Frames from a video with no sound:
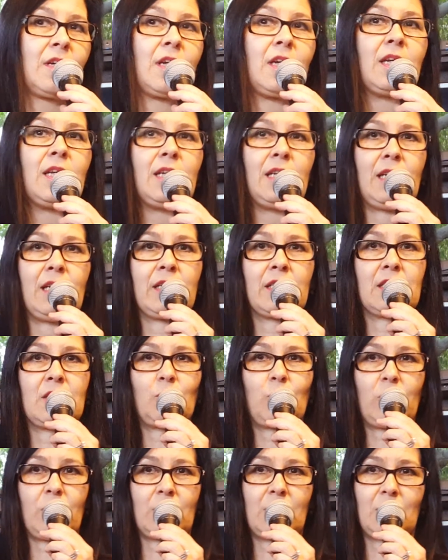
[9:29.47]
healing is
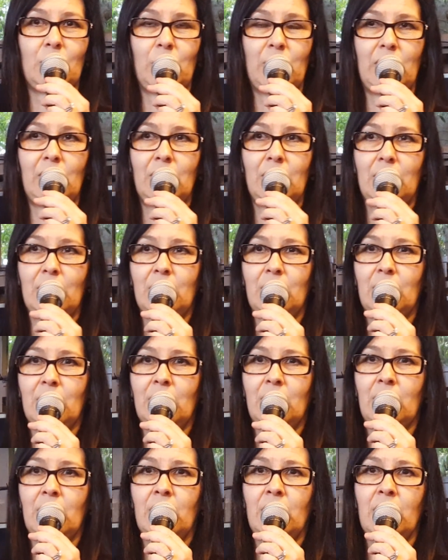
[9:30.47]
possible.
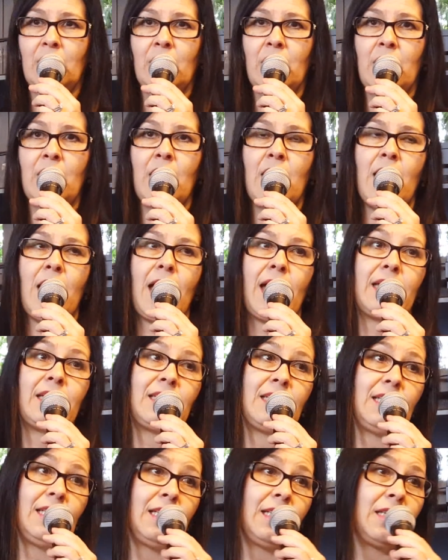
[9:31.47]
And
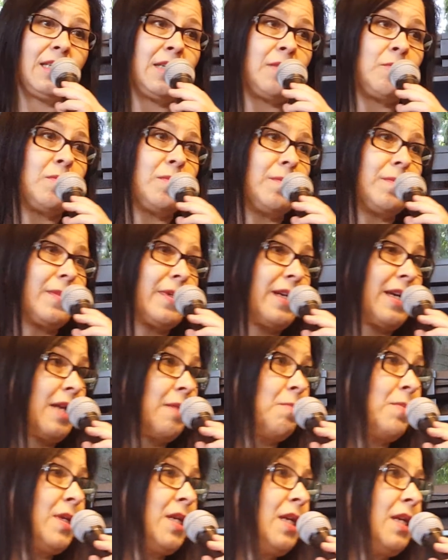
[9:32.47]
healing
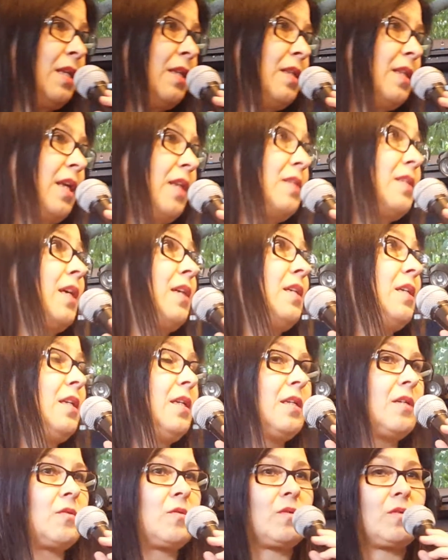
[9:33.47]
can mean that they
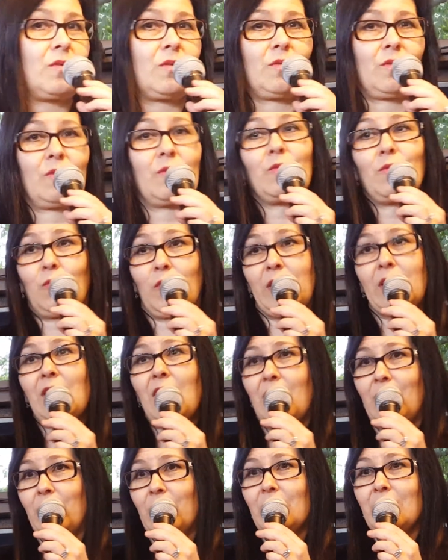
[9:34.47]
either
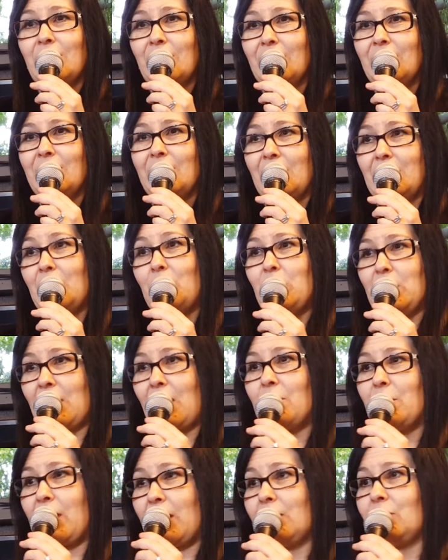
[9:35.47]
recover, that they
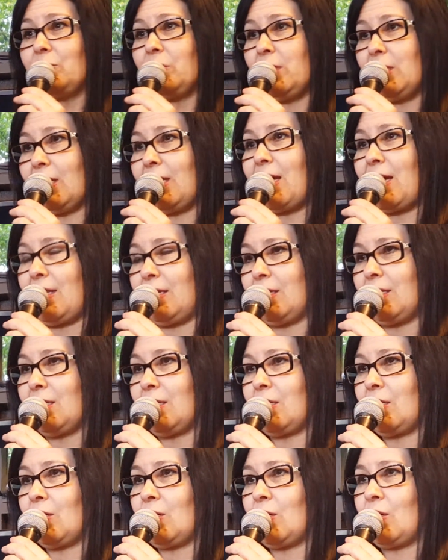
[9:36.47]
become healthy again,
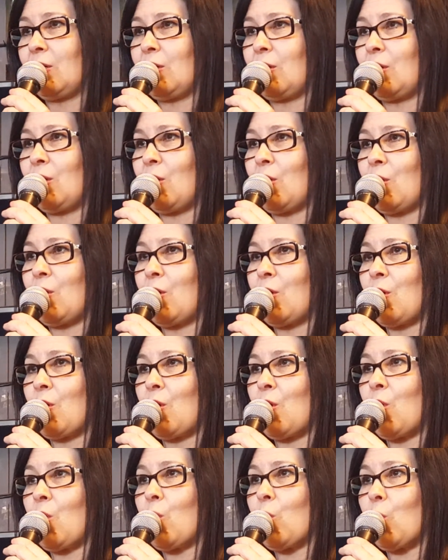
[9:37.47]

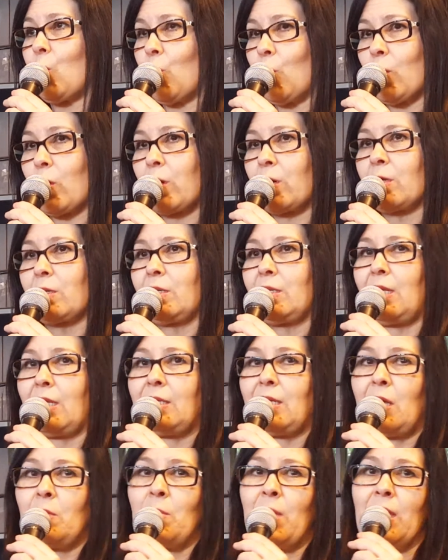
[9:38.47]
or that
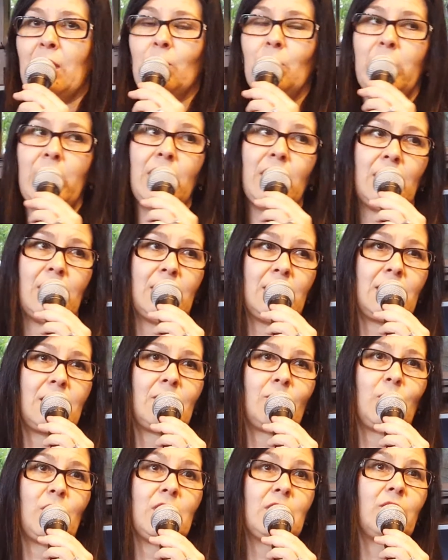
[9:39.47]
they make peace
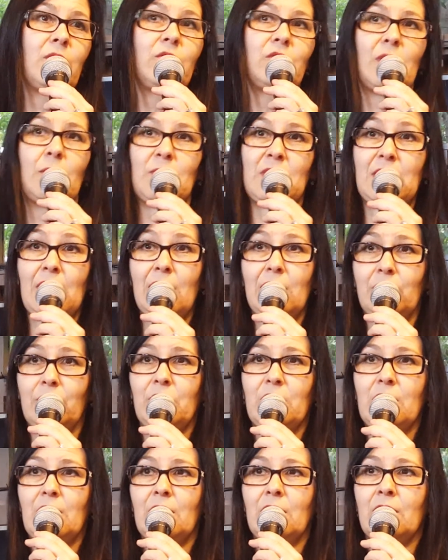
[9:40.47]
with themselves.